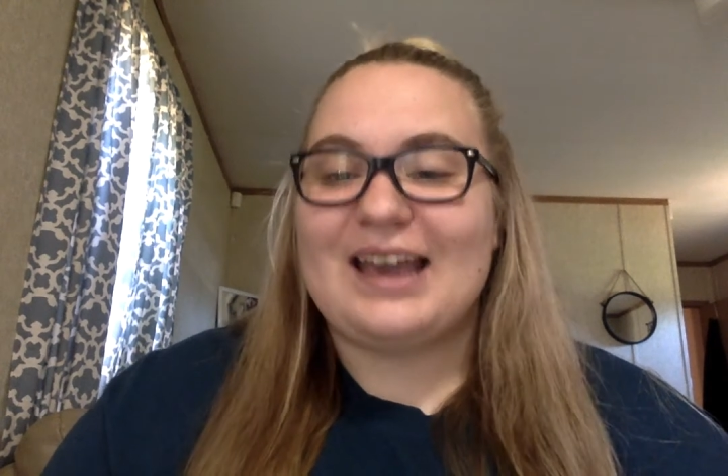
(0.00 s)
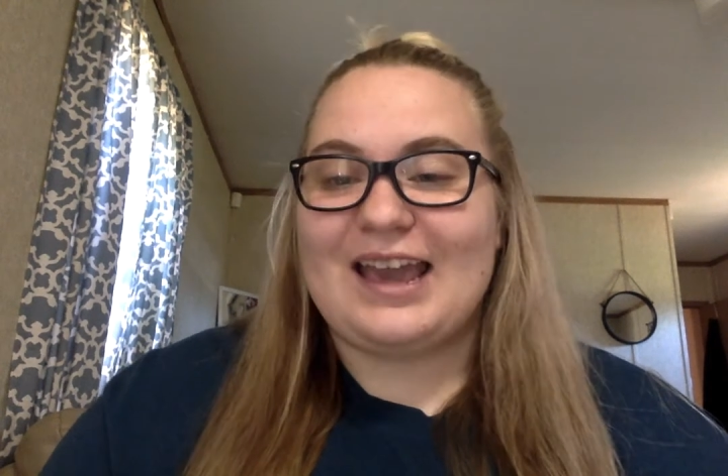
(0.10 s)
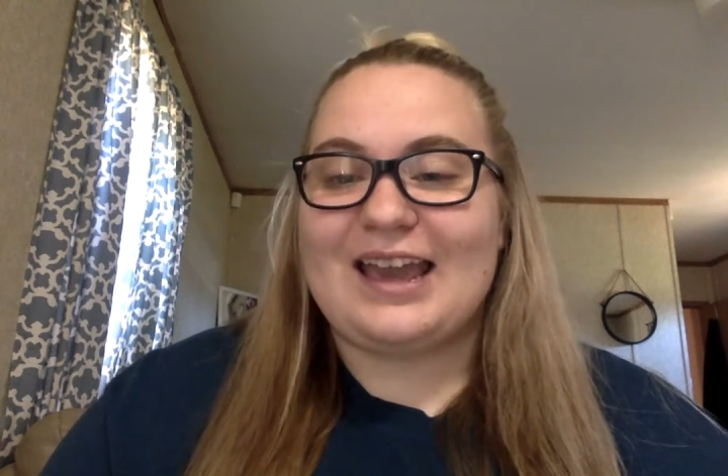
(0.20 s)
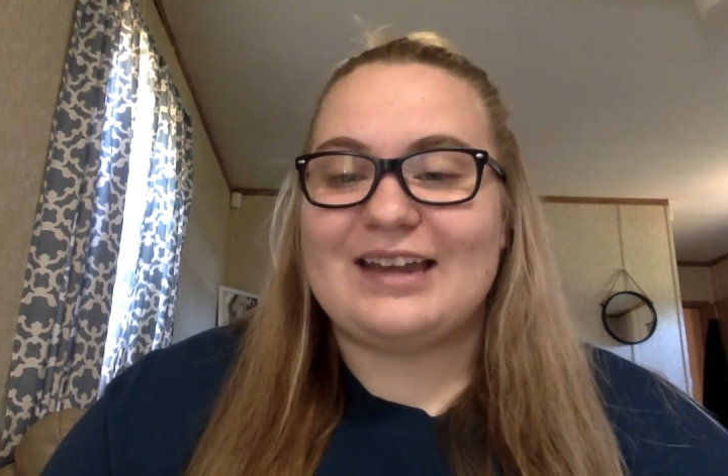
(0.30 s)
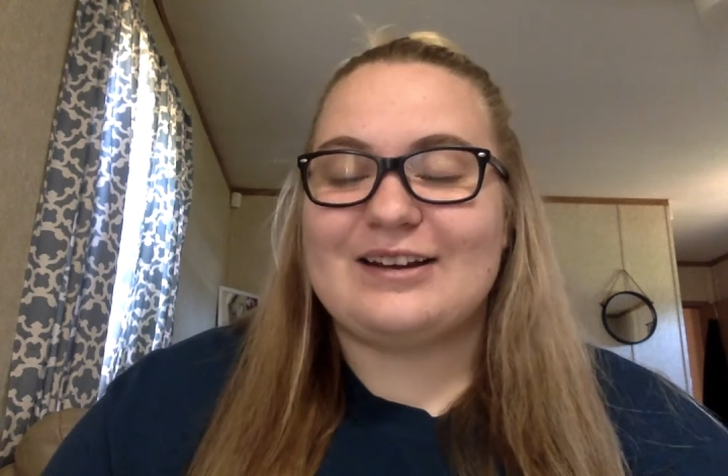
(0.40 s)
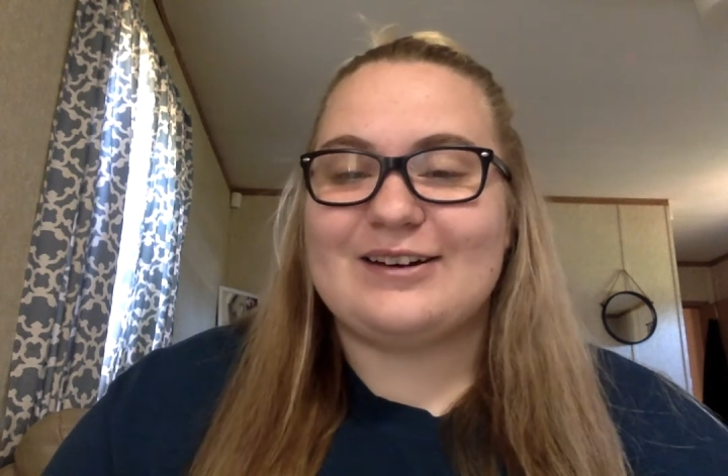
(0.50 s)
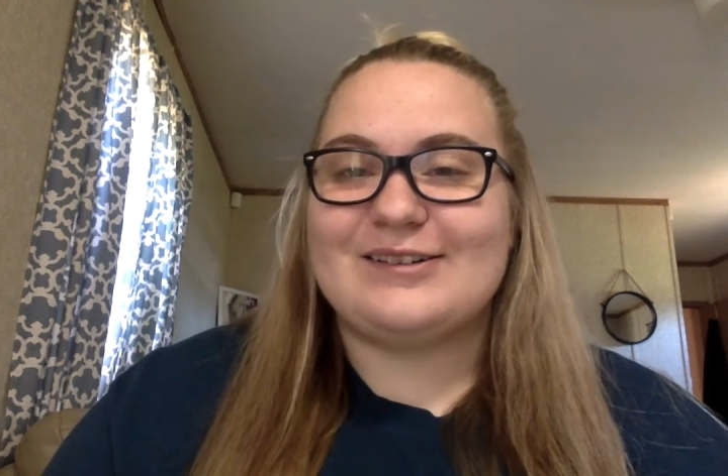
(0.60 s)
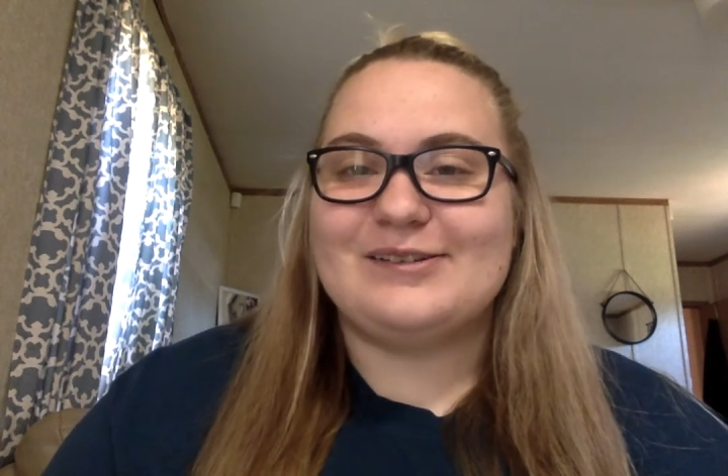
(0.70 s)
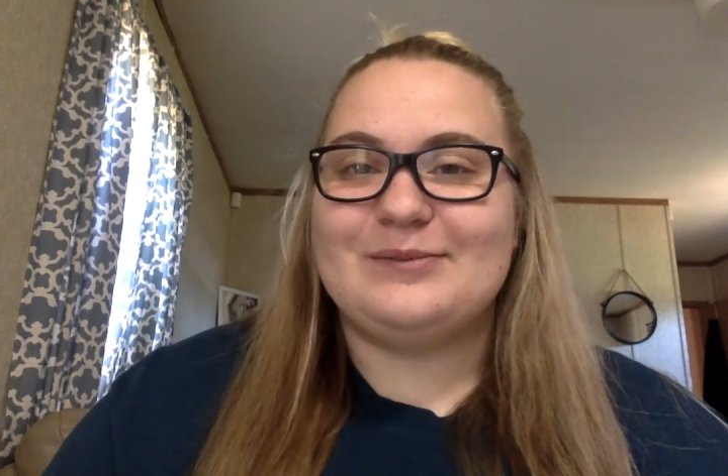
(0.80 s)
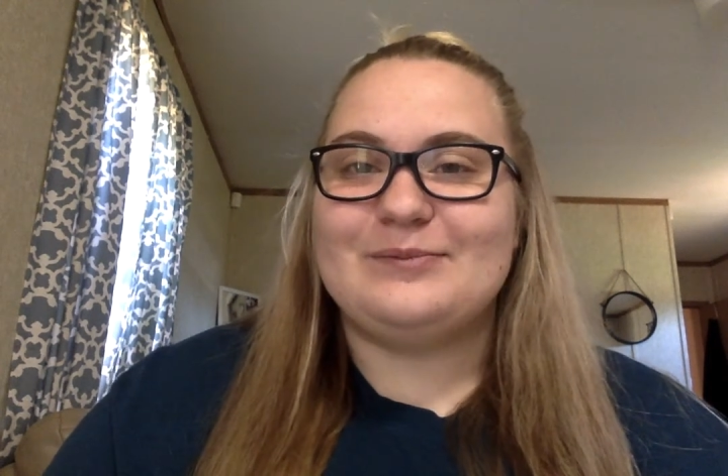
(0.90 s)
and
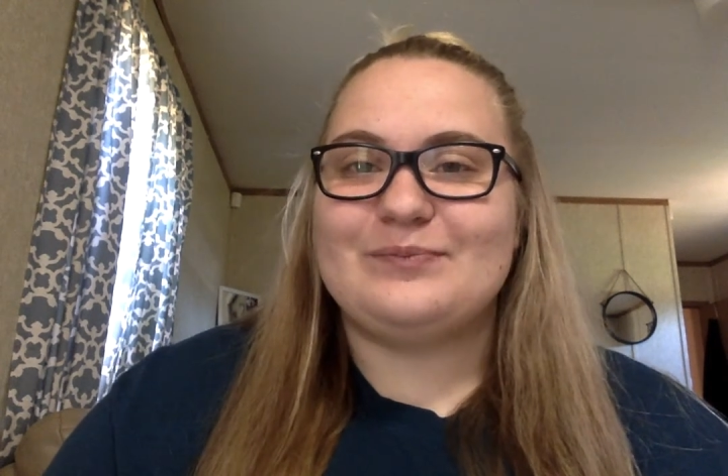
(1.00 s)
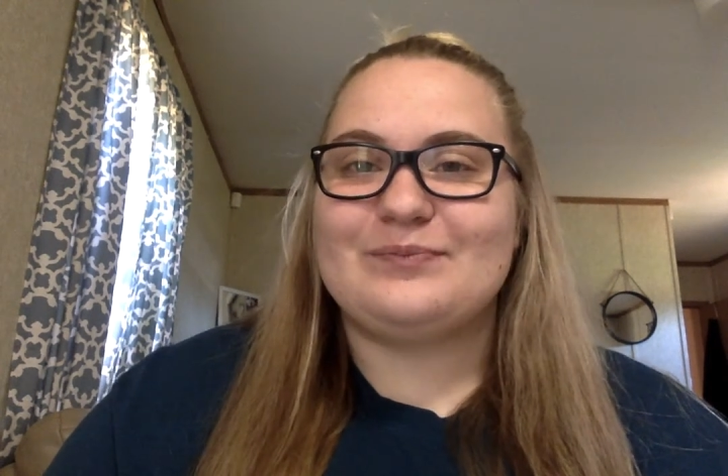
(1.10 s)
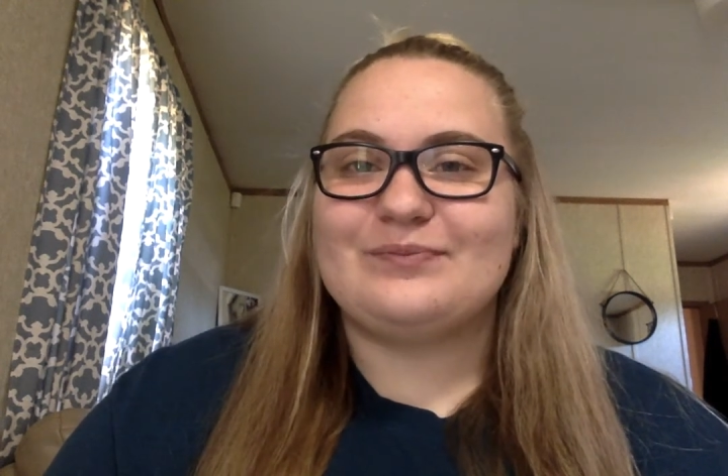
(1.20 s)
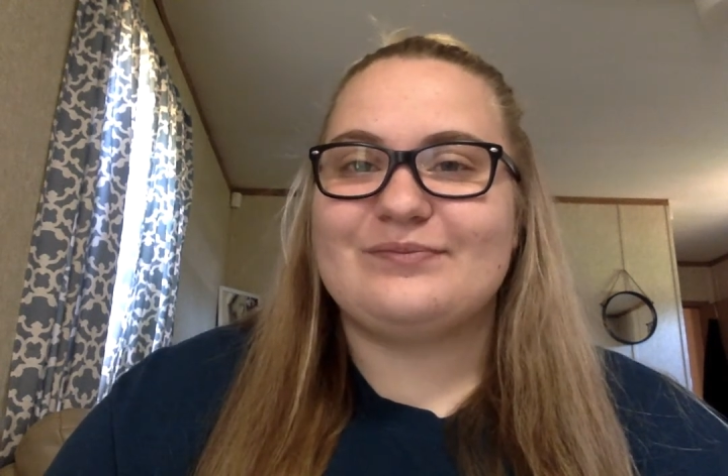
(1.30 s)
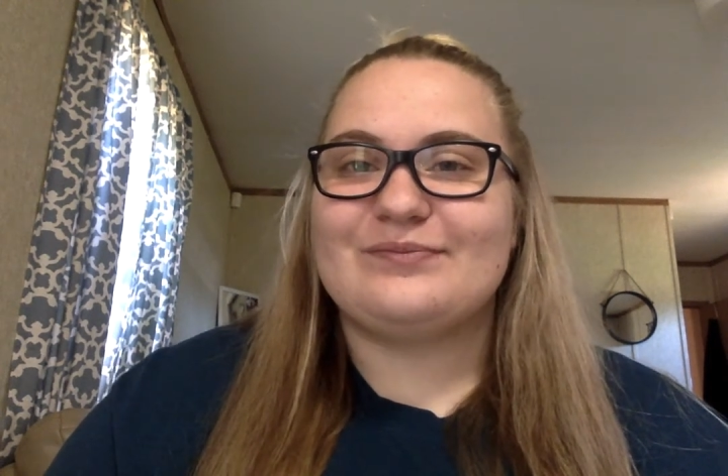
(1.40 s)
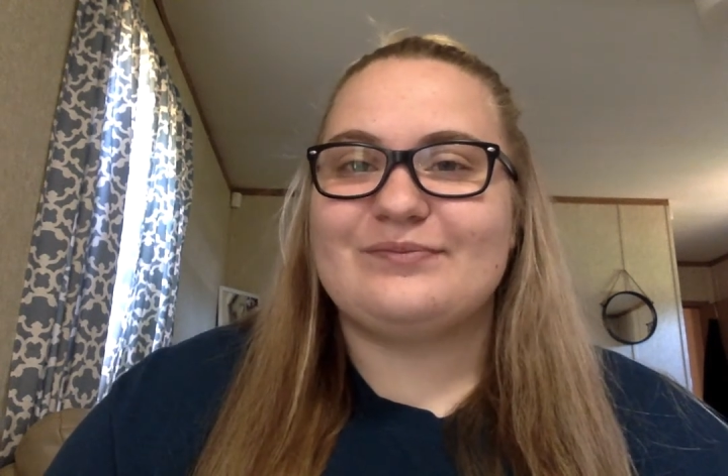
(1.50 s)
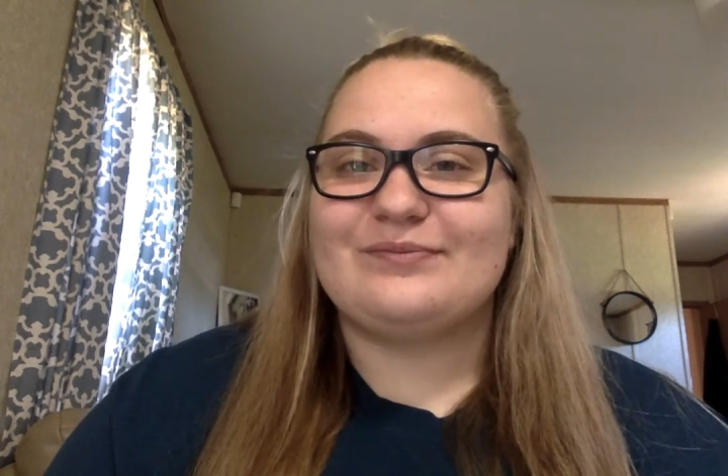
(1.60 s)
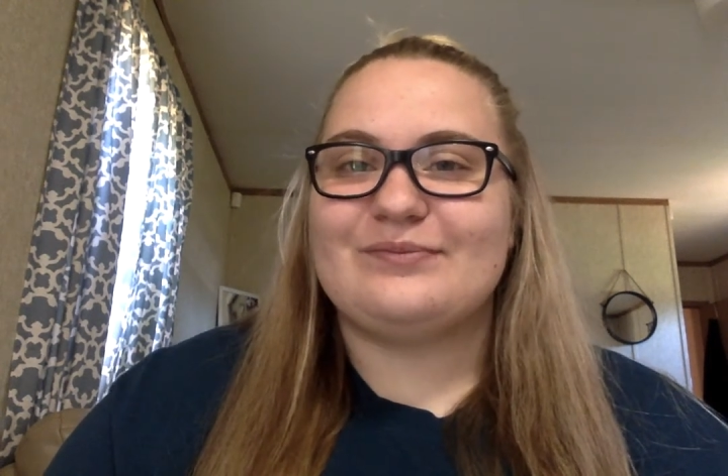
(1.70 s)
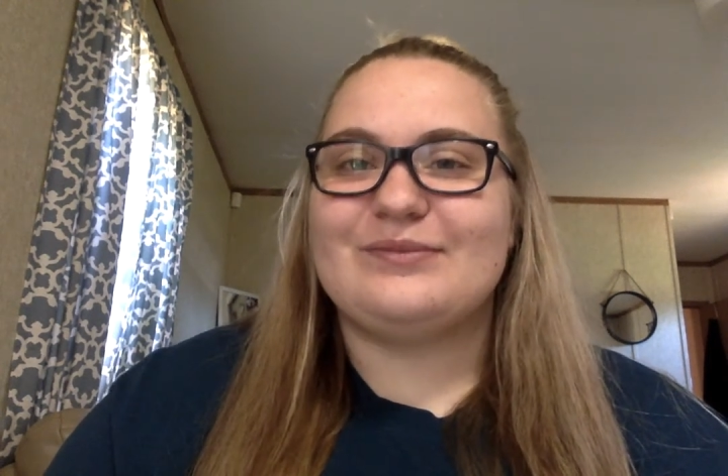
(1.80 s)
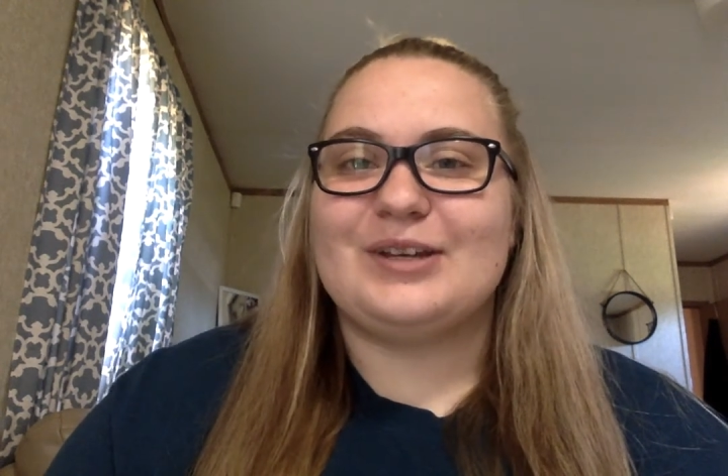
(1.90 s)

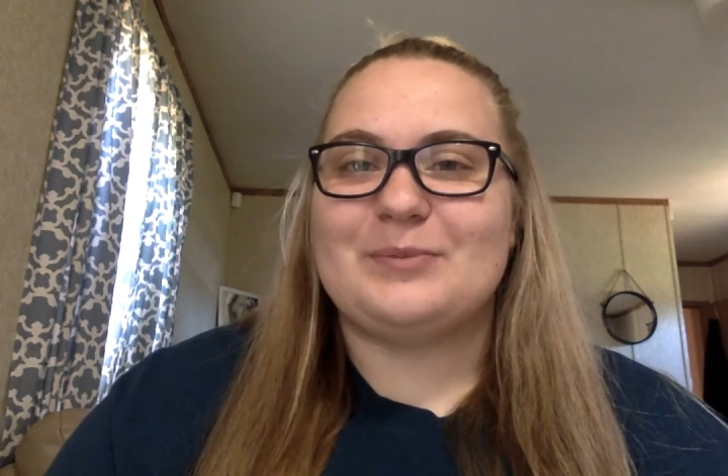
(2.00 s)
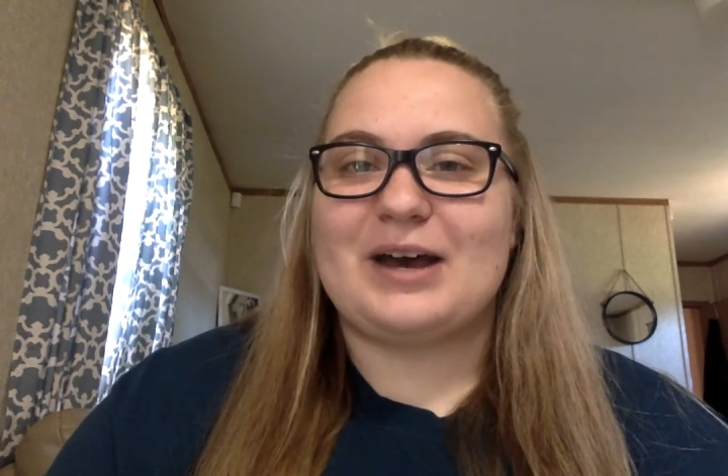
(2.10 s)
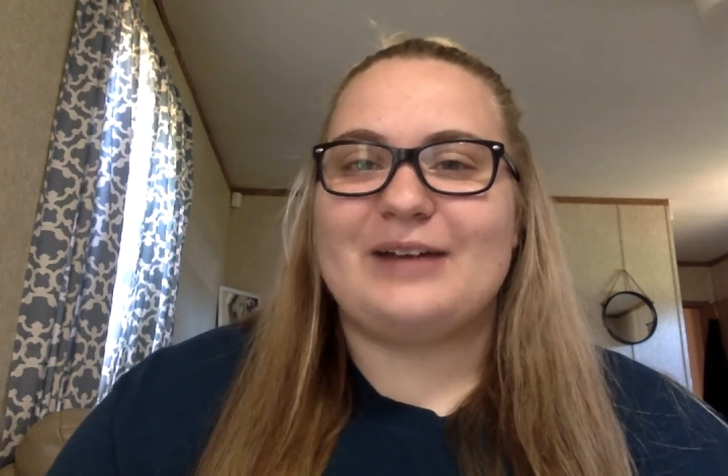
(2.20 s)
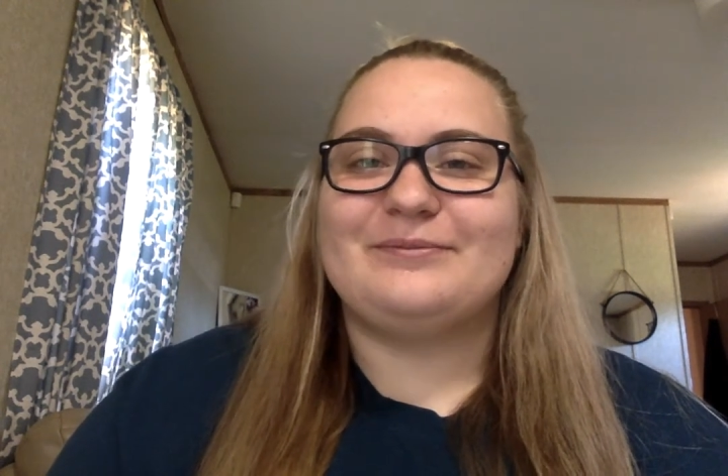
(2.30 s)
goodbye.